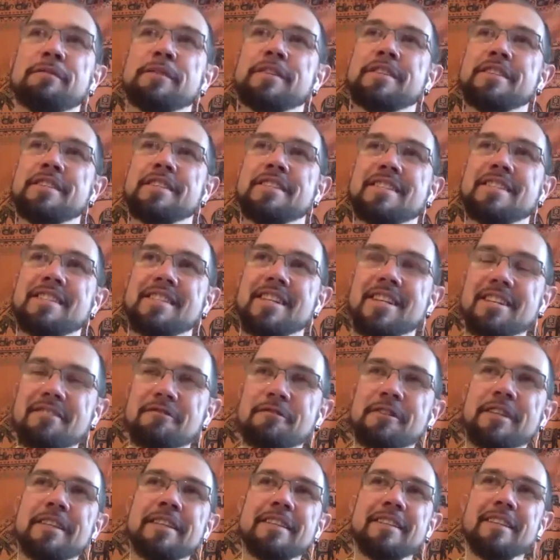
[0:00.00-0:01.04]
which is not
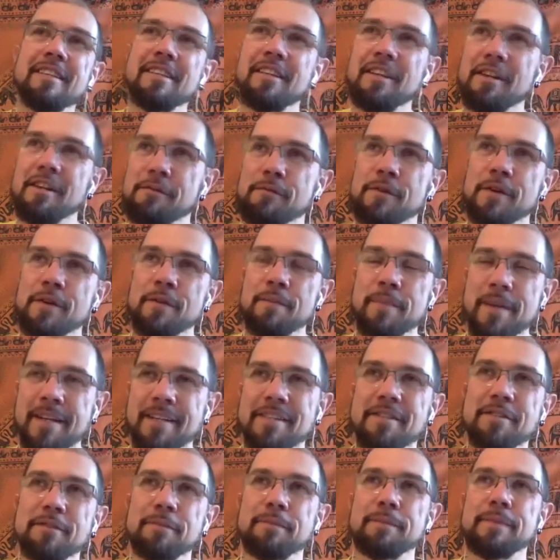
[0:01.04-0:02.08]
really the love we are
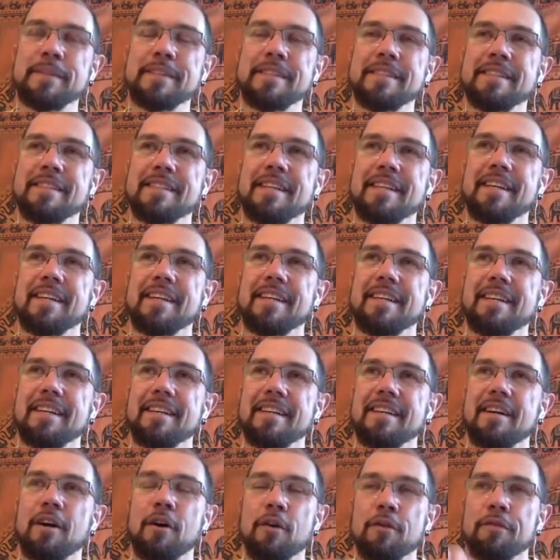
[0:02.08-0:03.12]
meant to be
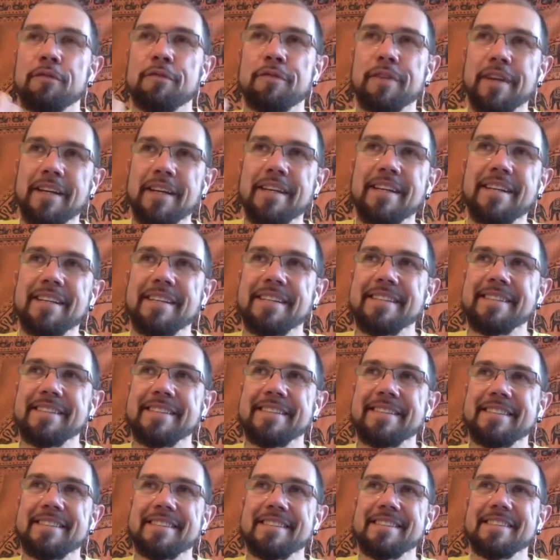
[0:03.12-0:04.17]
mm. or think it
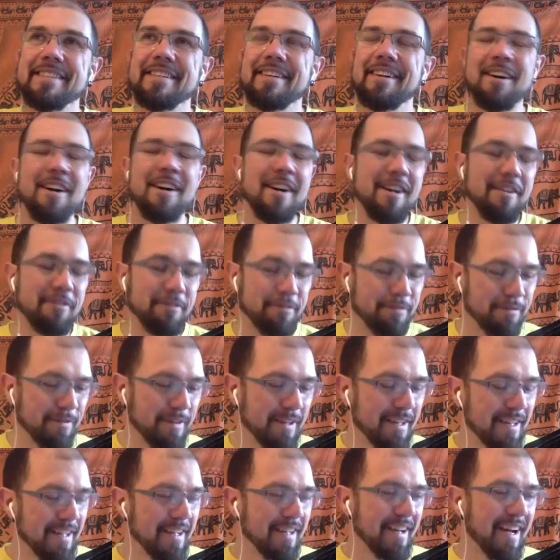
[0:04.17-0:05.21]
is. Mm.
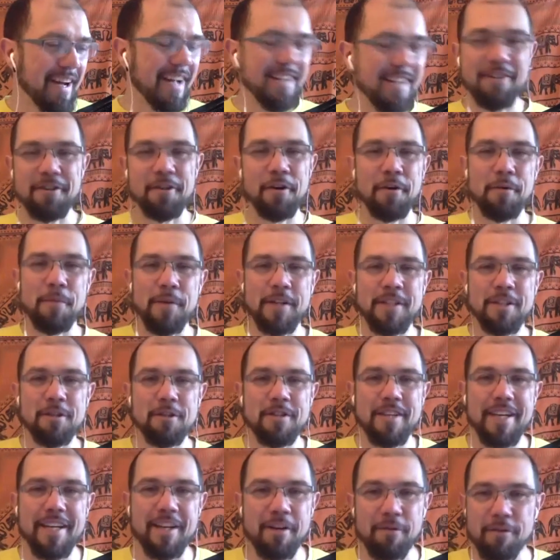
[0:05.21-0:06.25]
I don't know mm. what you
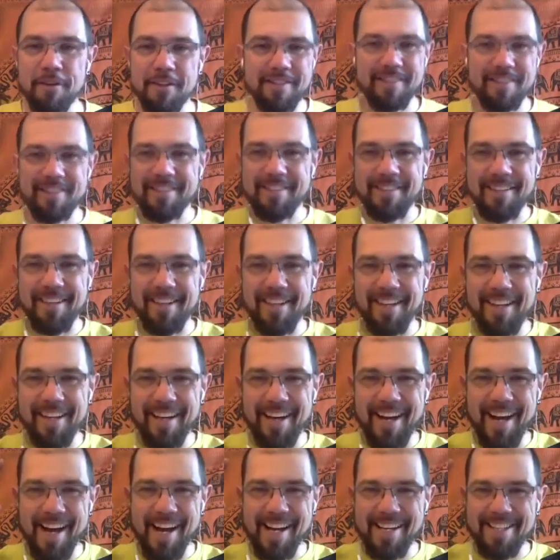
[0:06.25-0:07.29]
take of it.
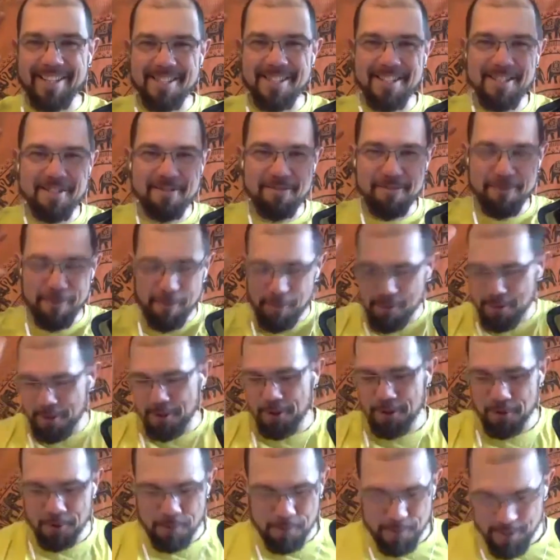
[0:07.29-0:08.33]
I just throw it
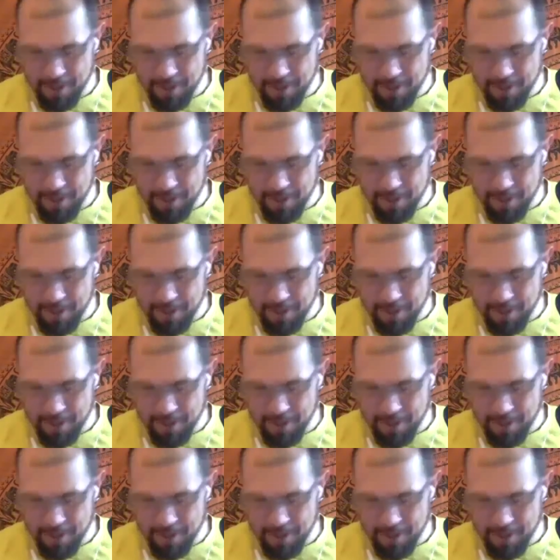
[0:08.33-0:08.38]
on you